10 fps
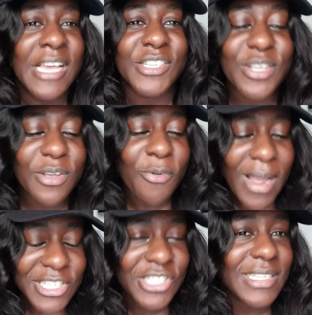So the
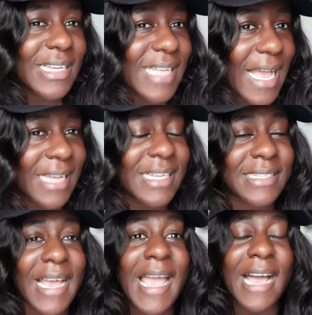question,
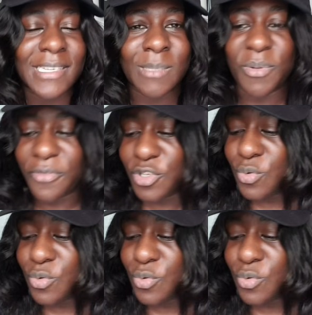as I asked before,